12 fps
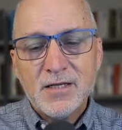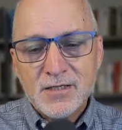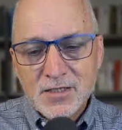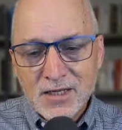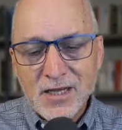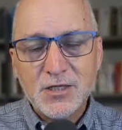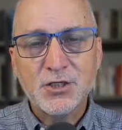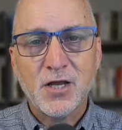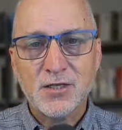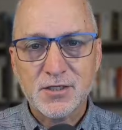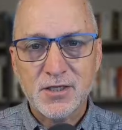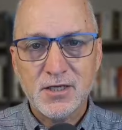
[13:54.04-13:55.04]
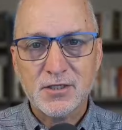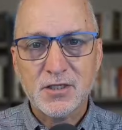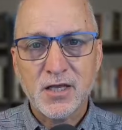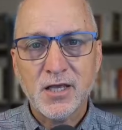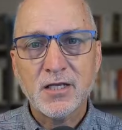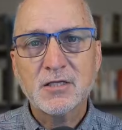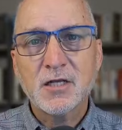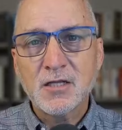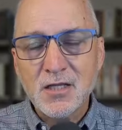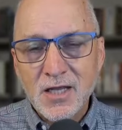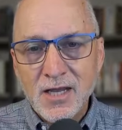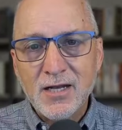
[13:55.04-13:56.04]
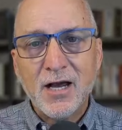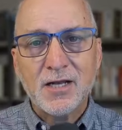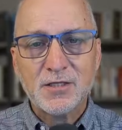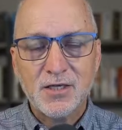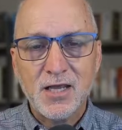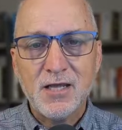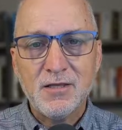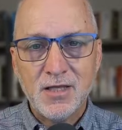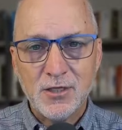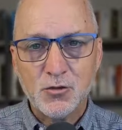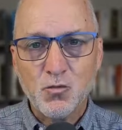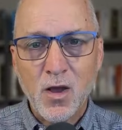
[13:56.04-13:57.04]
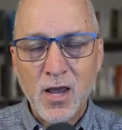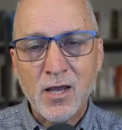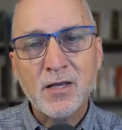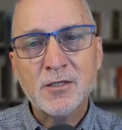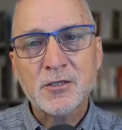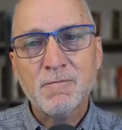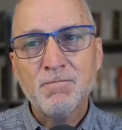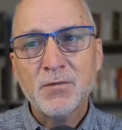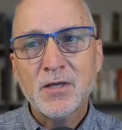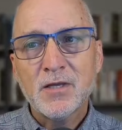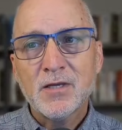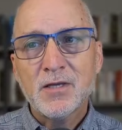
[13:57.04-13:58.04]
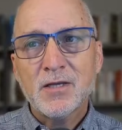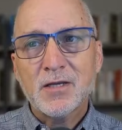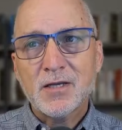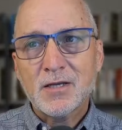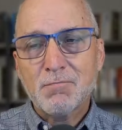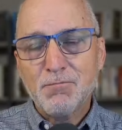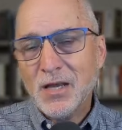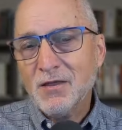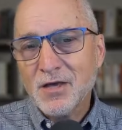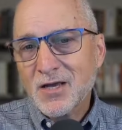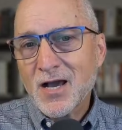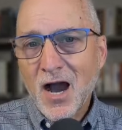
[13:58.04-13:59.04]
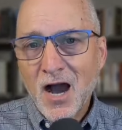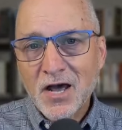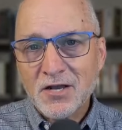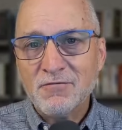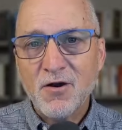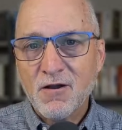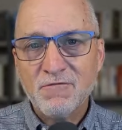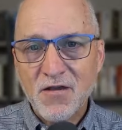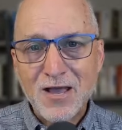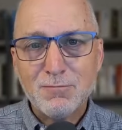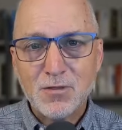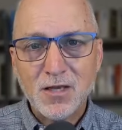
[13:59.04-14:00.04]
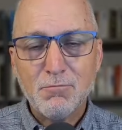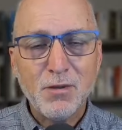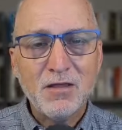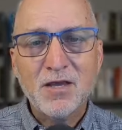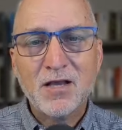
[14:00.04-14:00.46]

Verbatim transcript: Teach us these things, lead us in these ways. Be the God of our family, be the